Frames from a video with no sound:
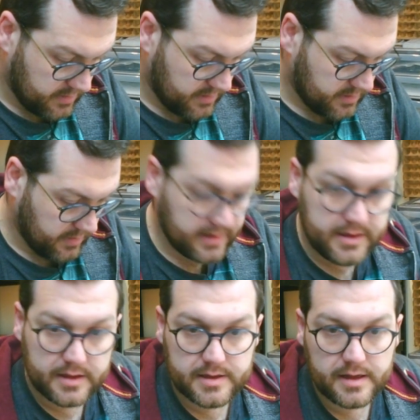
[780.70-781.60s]
So that's
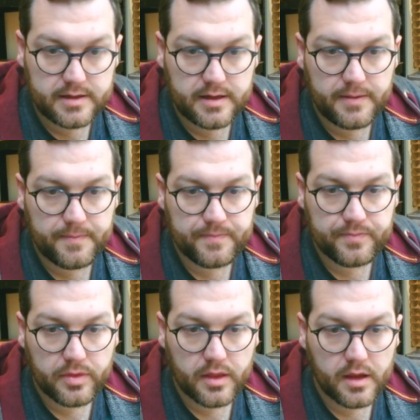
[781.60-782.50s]
in the center.
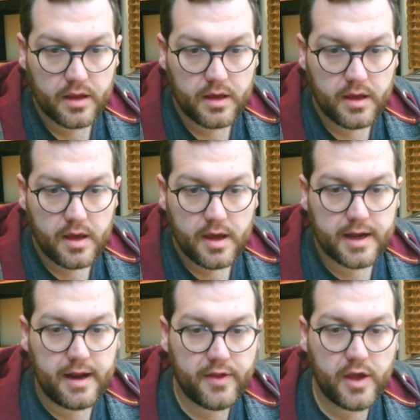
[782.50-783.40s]

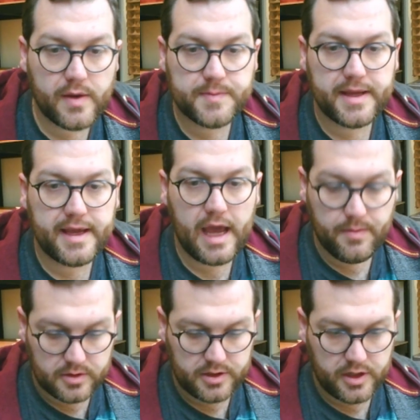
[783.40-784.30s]
Connect the USB
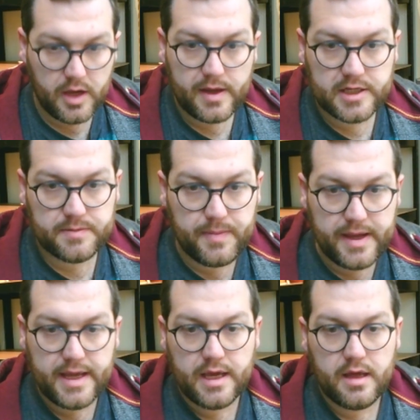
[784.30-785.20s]
cable to the
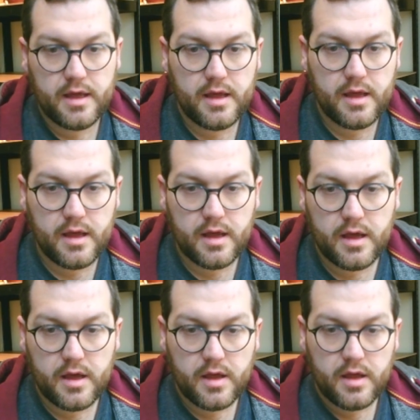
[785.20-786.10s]
USB
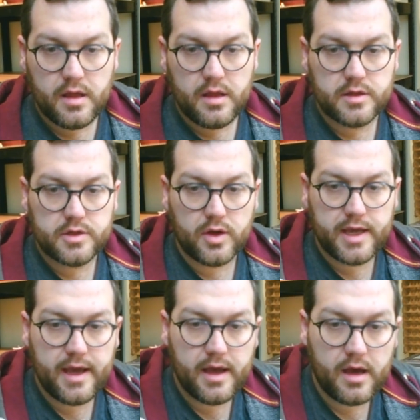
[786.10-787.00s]

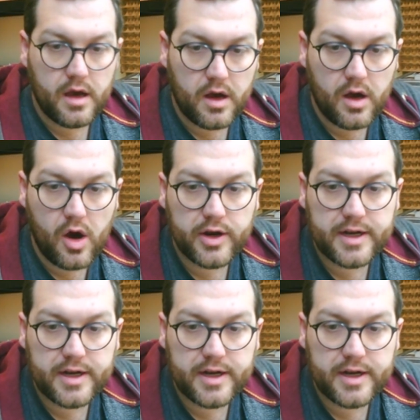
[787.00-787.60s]
socket on a